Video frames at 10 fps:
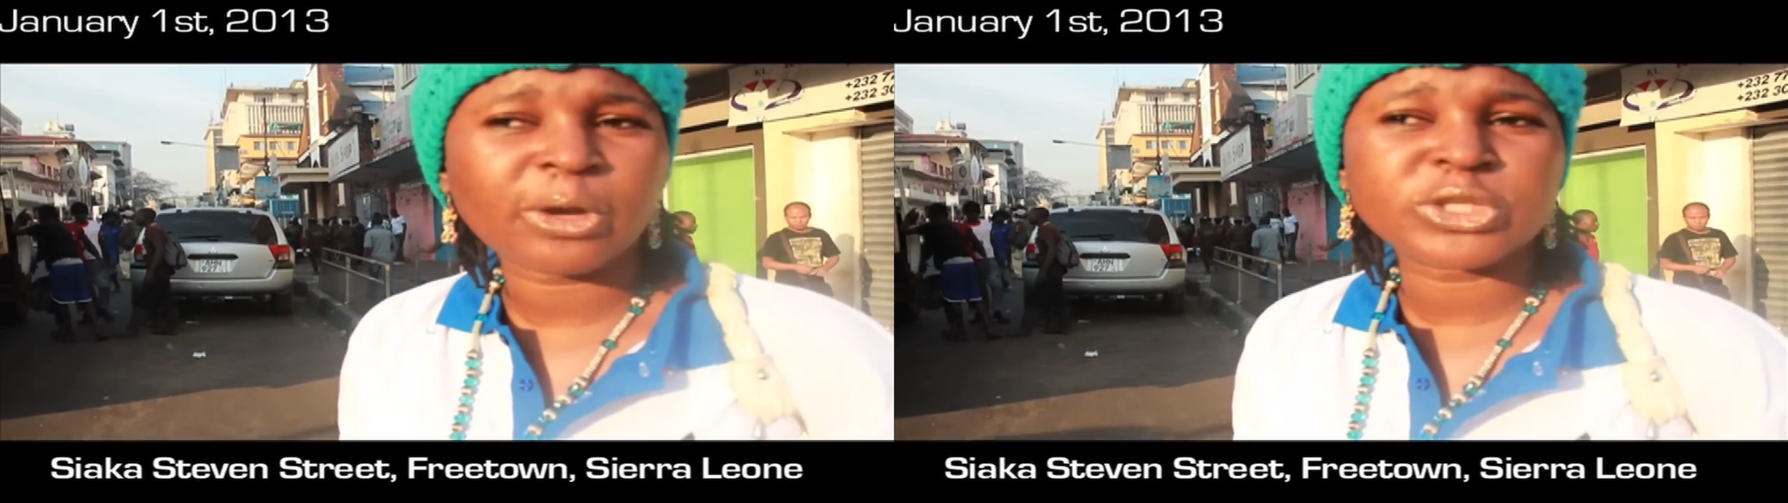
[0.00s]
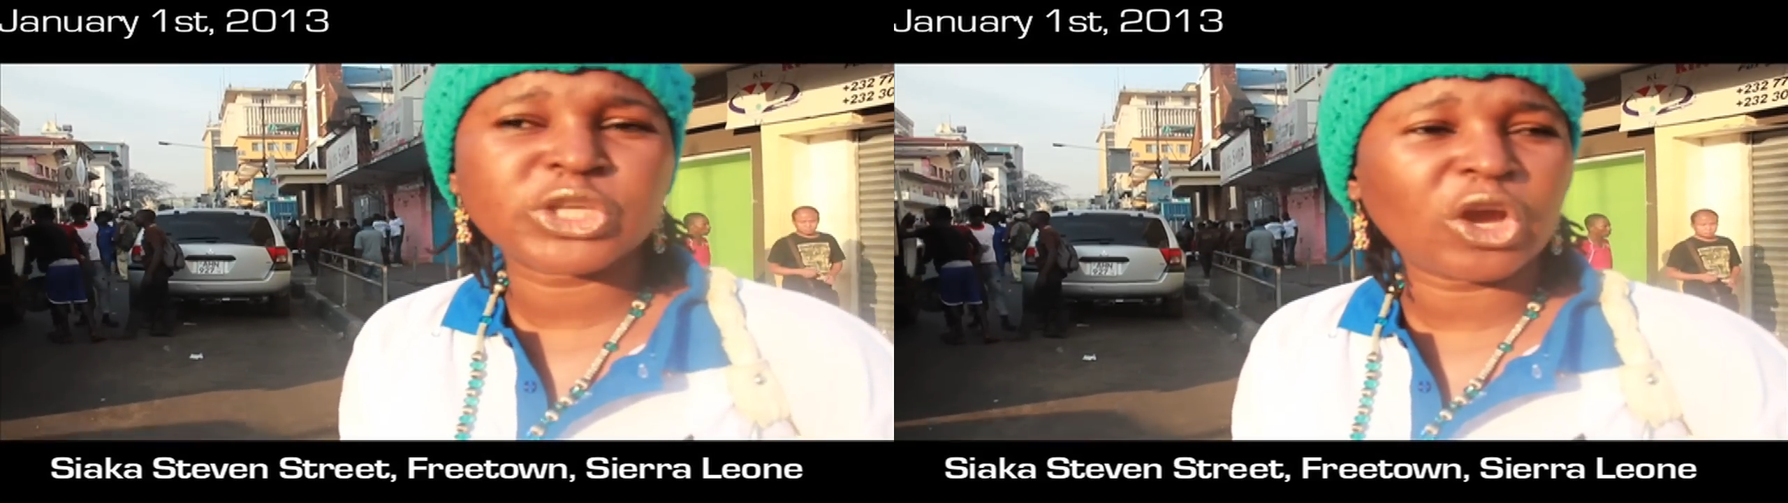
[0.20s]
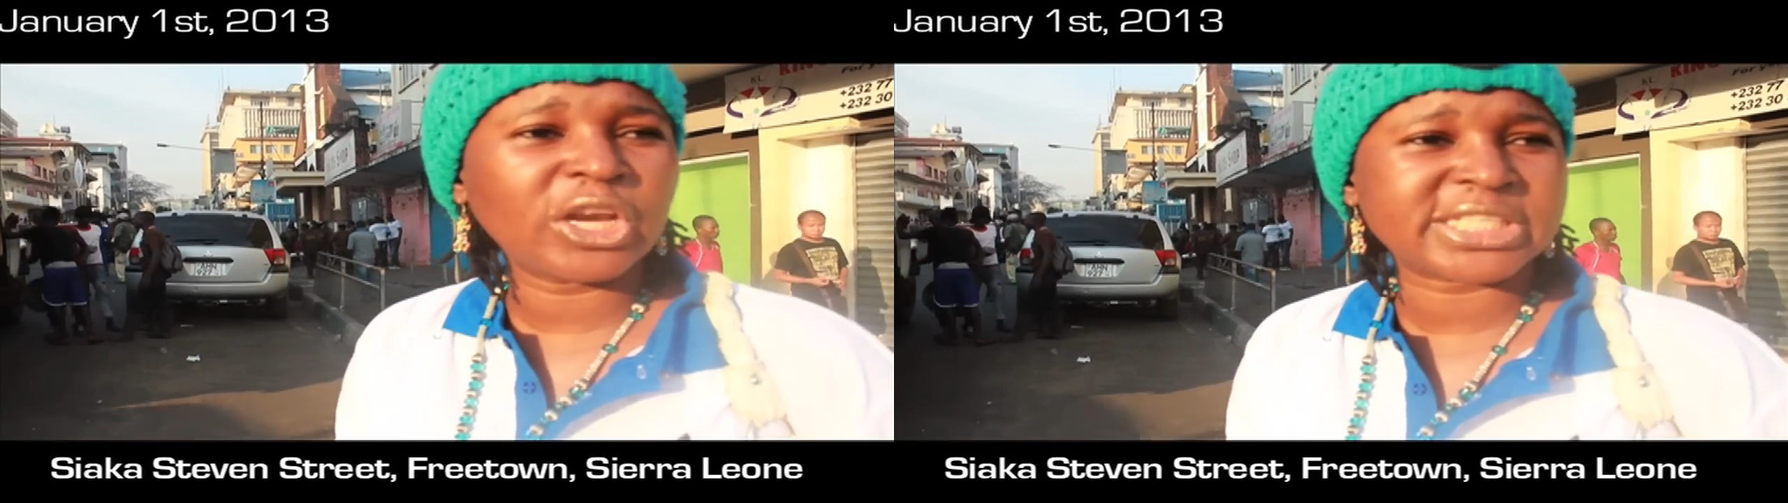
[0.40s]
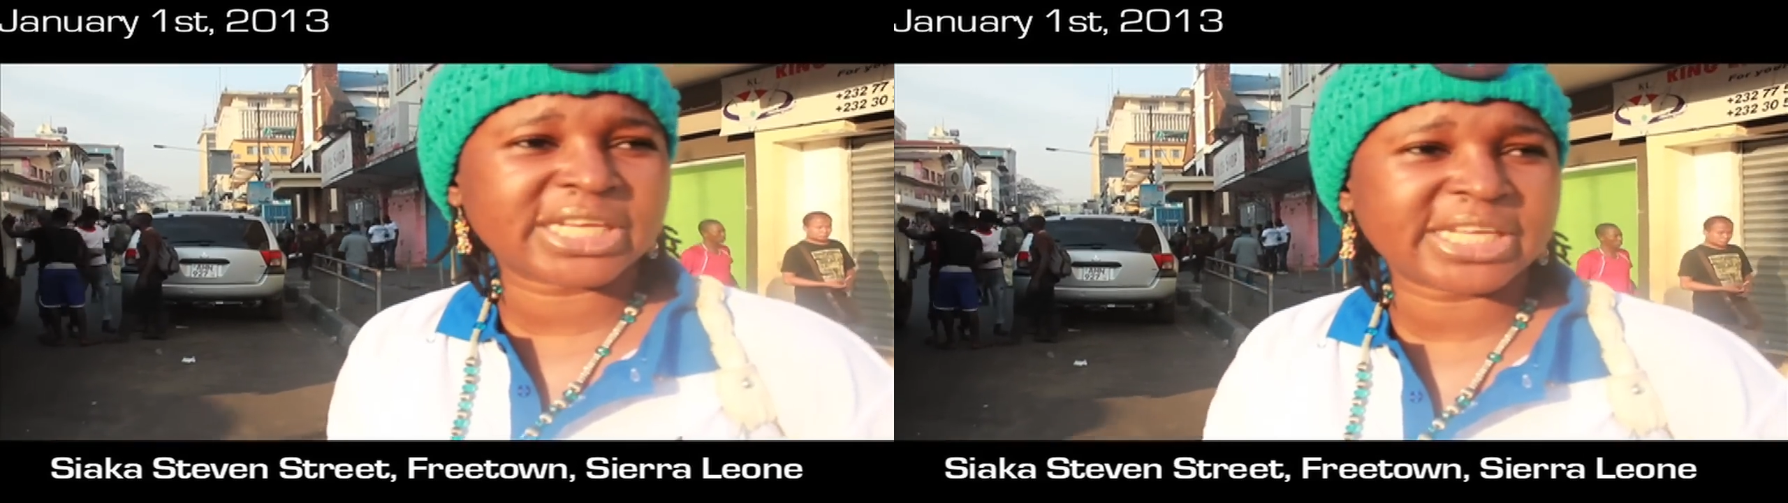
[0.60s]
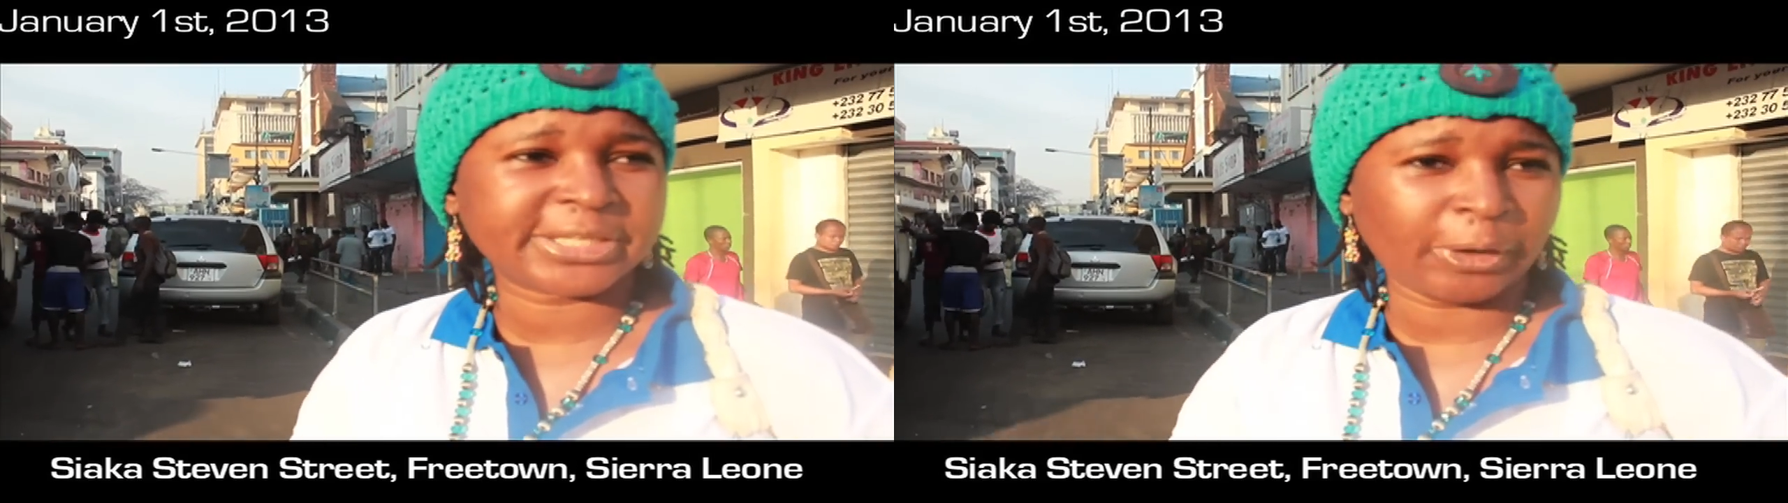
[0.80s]
you go see all the
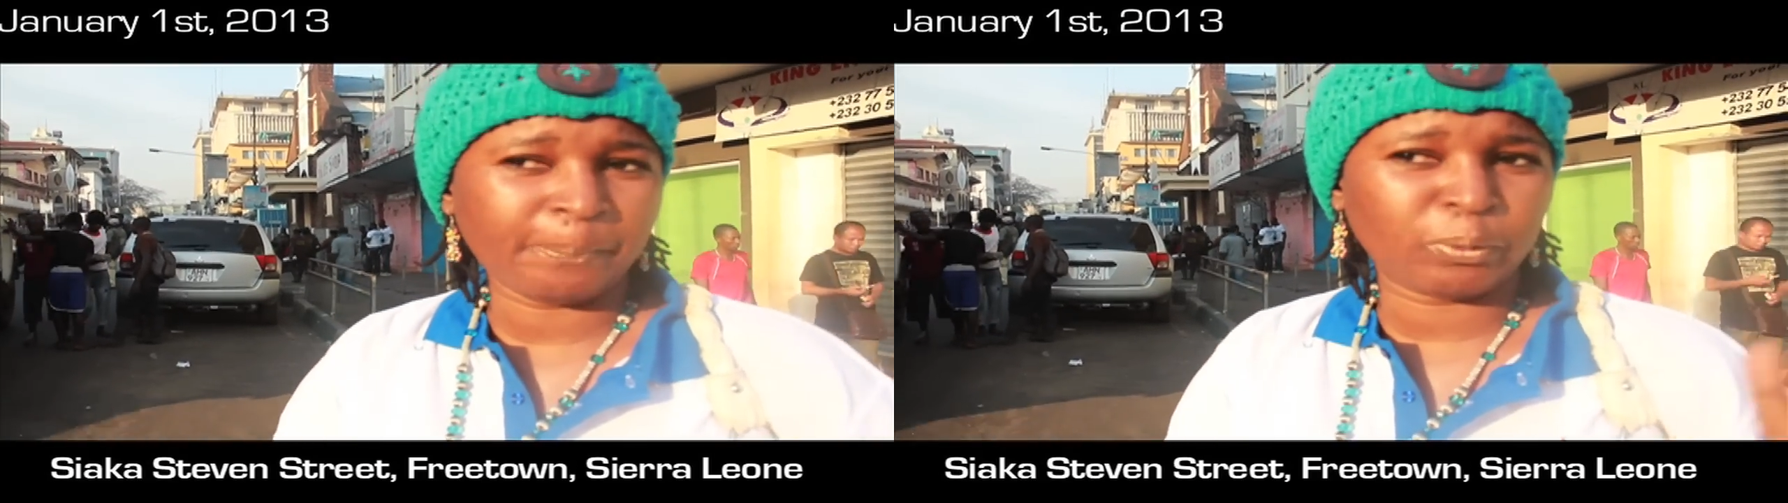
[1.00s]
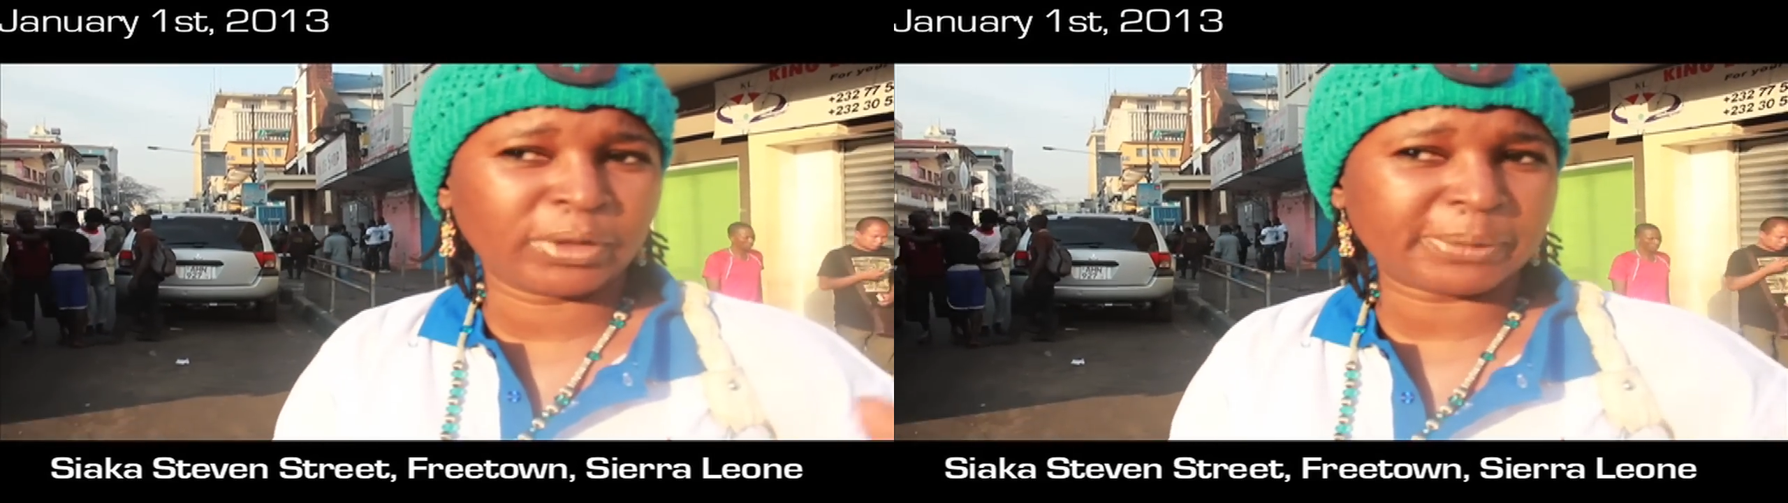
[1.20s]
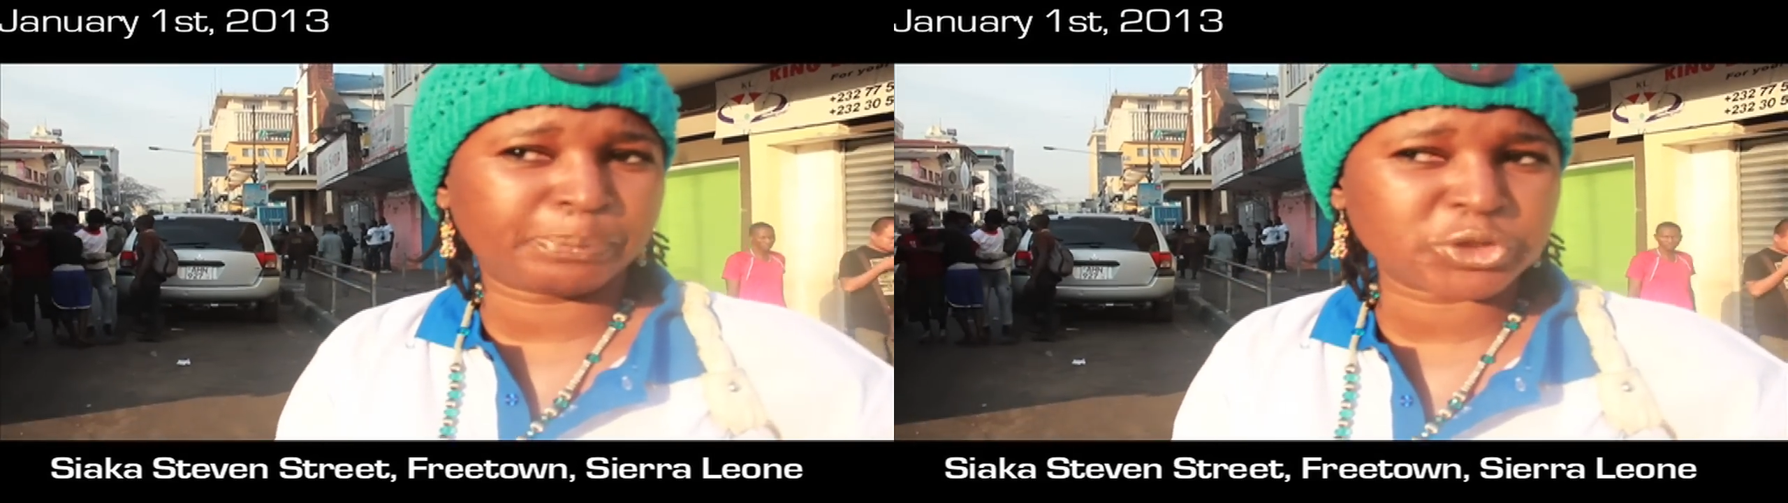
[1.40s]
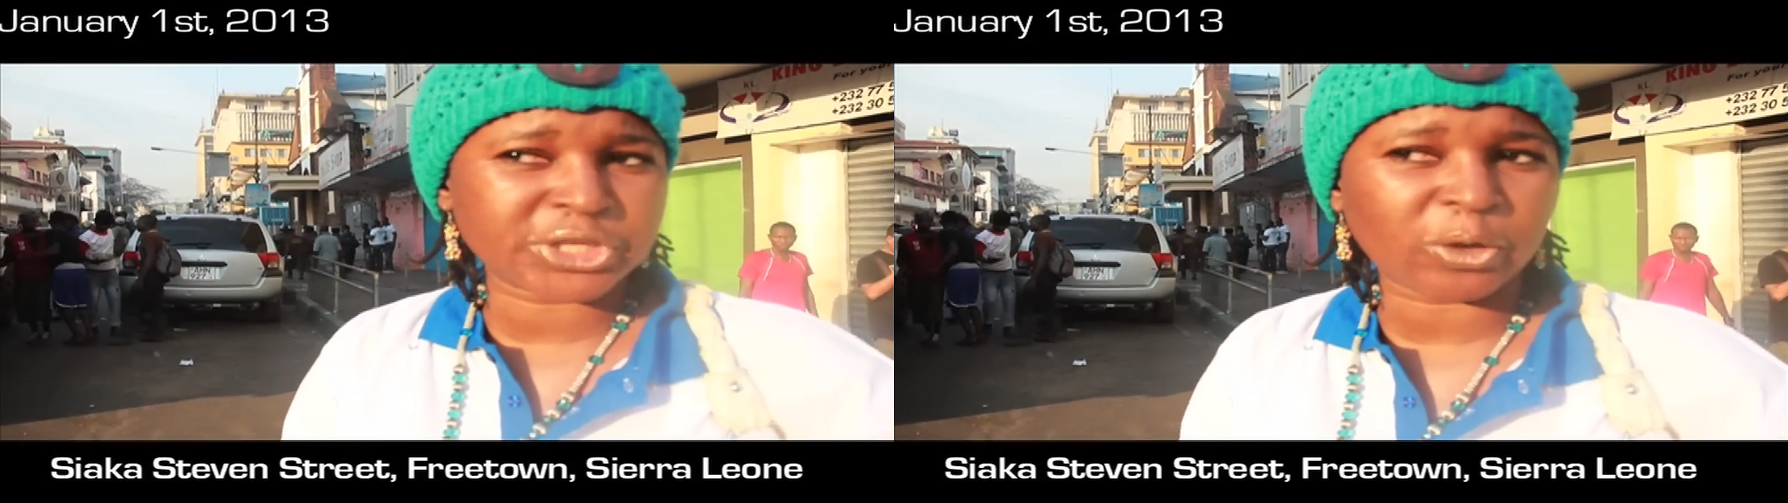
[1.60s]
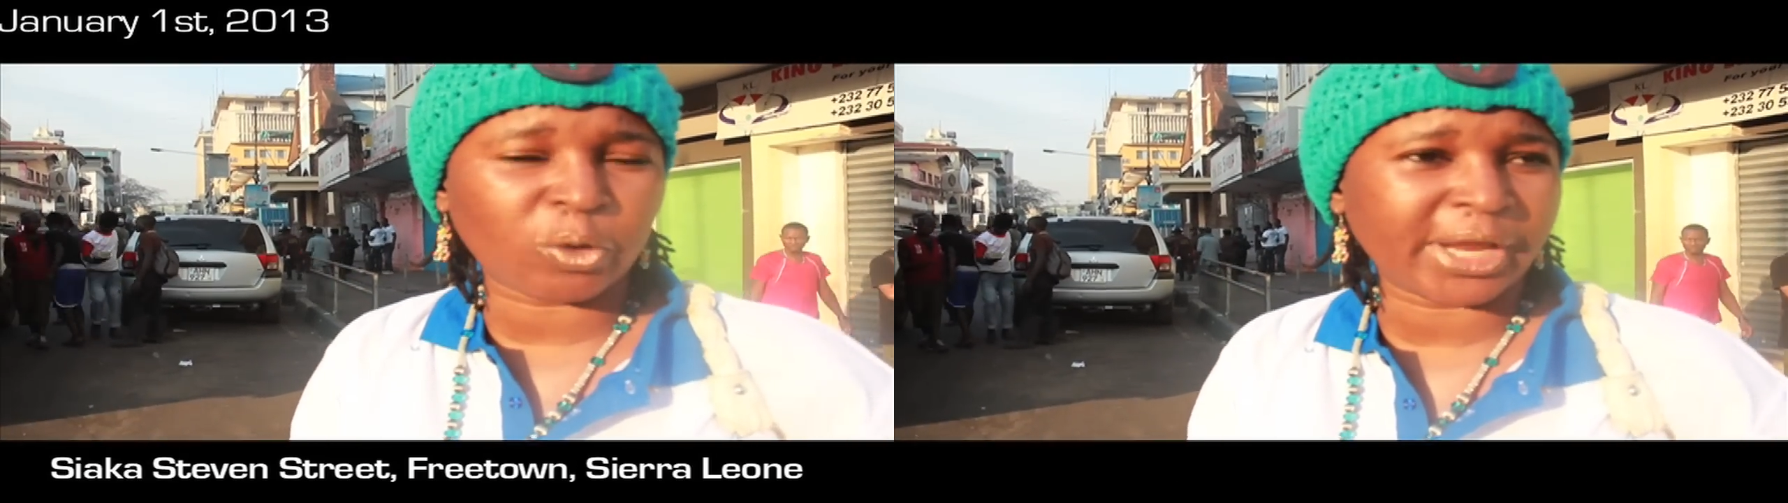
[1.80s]
things that they don't push
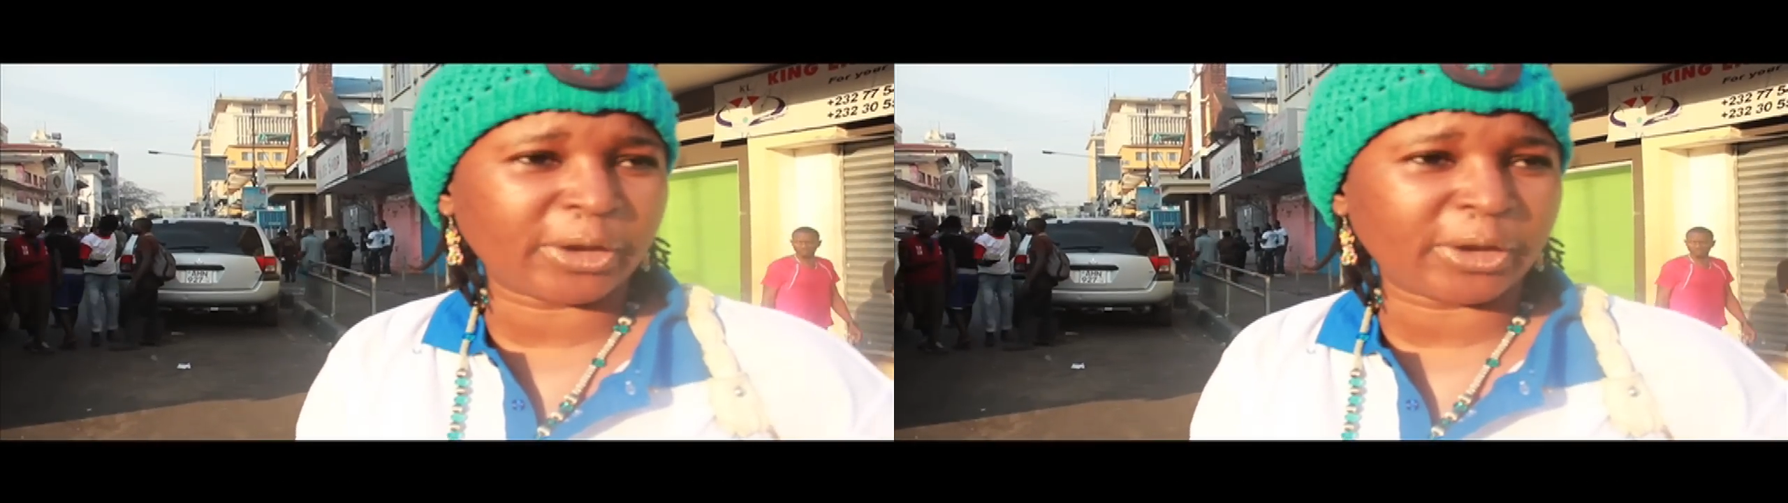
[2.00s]
a corner,